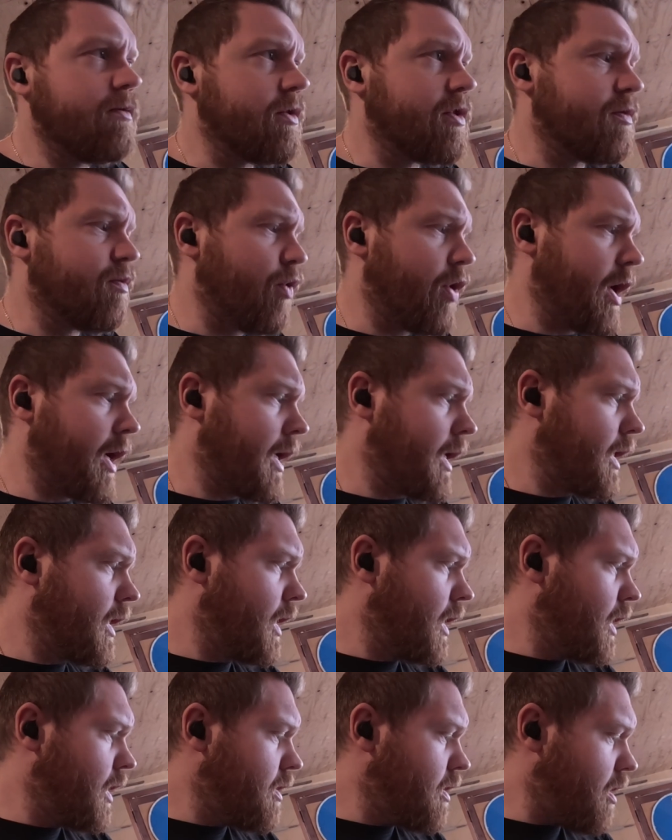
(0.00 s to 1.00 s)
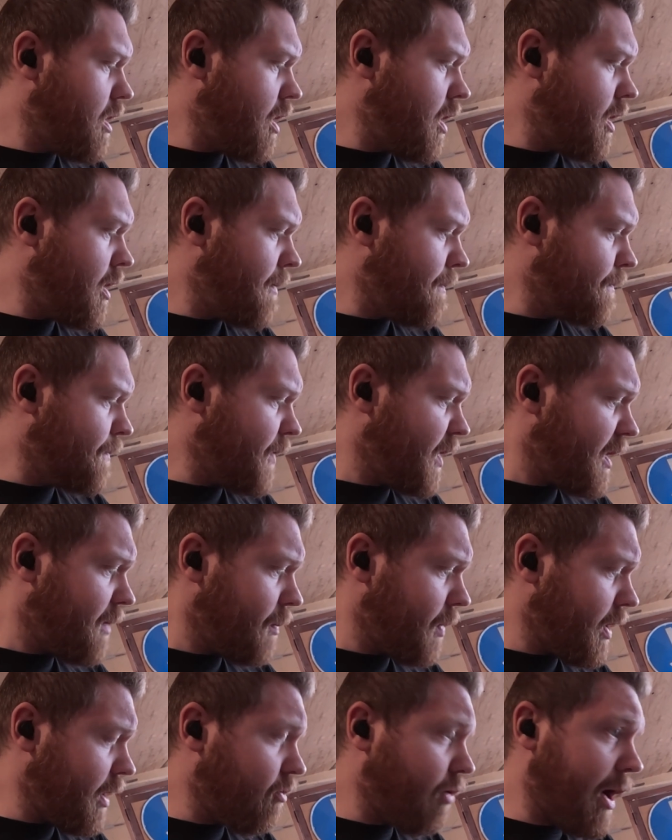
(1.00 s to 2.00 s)
spring, that
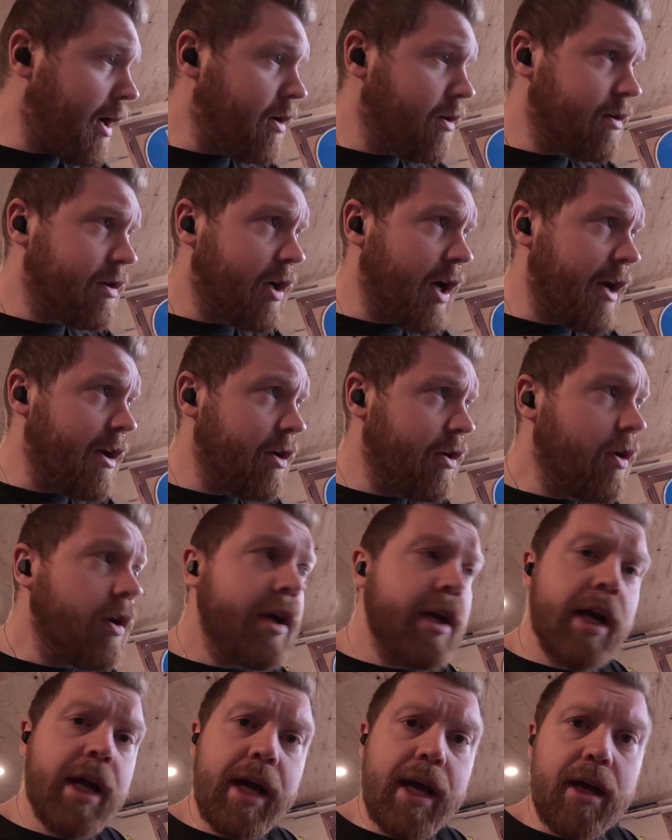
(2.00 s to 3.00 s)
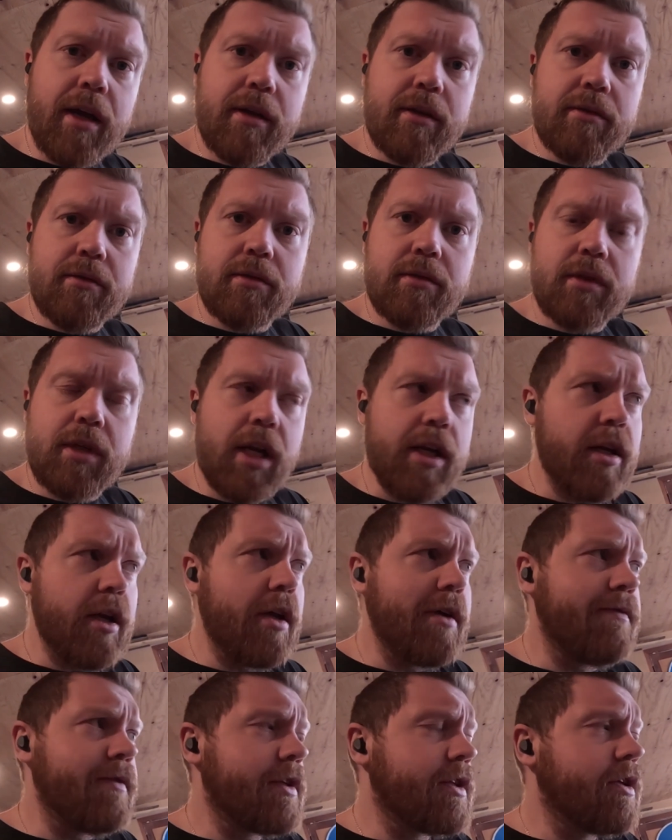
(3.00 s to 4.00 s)
I've been kind of looking at, kind of
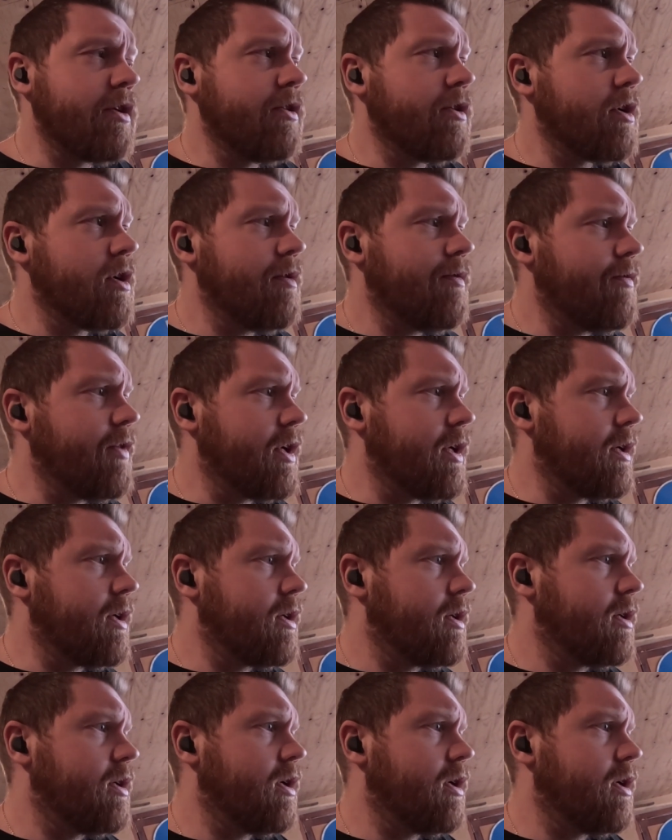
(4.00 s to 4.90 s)
loving the look of it.